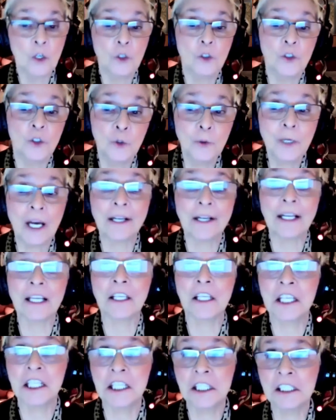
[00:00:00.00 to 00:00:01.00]
you got to
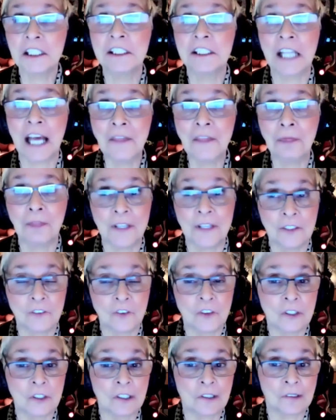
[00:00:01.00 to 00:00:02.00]
kick that thing
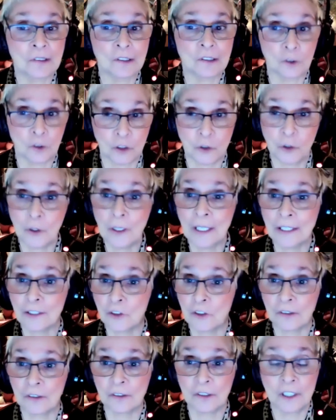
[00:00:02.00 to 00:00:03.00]
to the, you got to
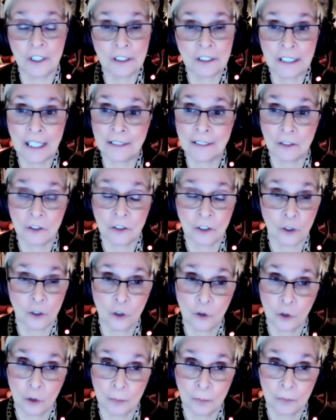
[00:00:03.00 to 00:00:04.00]
just kick that to the
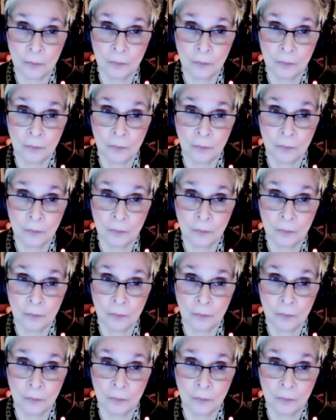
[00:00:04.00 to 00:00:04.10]
curb.